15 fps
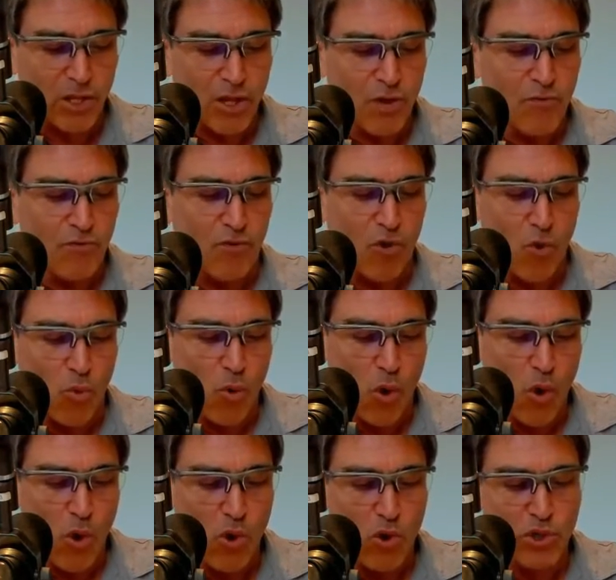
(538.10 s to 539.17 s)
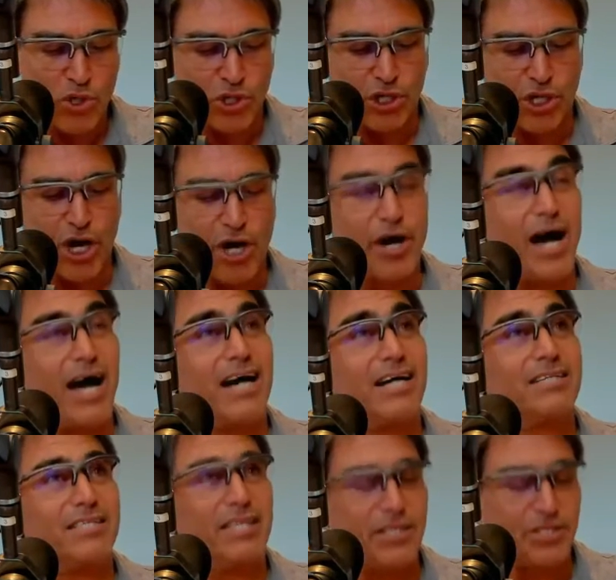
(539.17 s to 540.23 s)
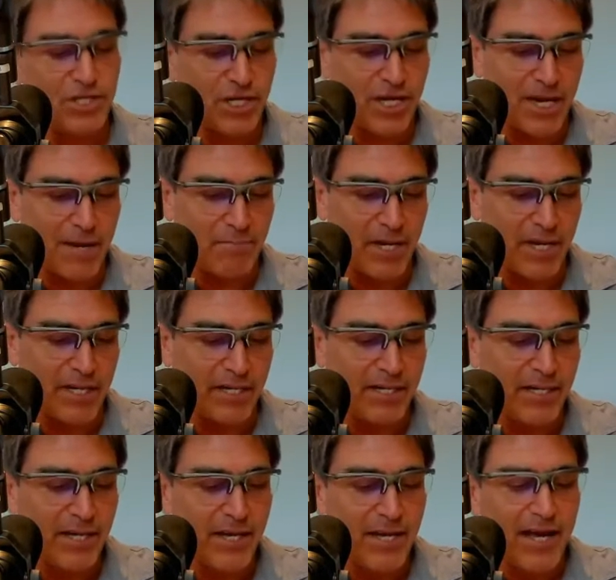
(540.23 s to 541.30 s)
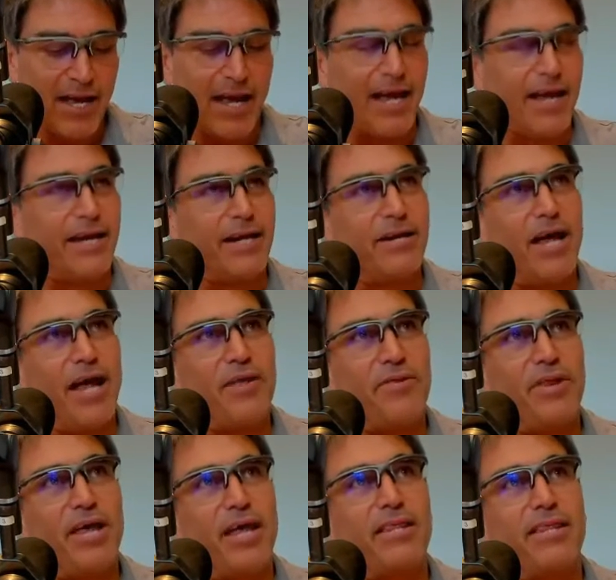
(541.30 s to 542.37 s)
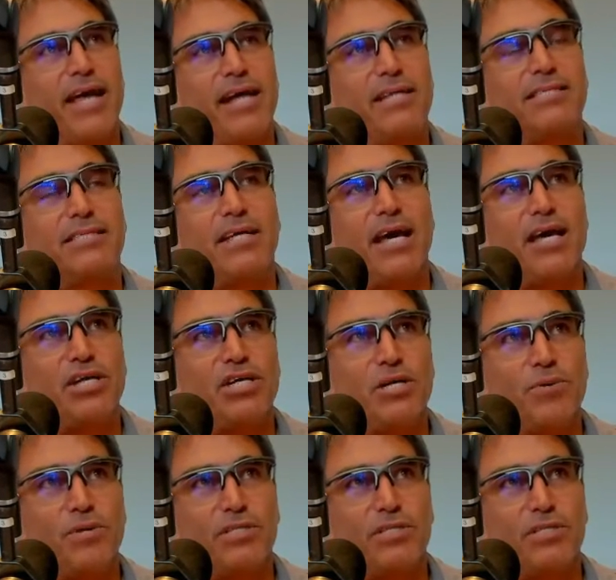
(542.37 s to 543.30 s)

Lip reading: for war to go out and to come in." And at that stage he was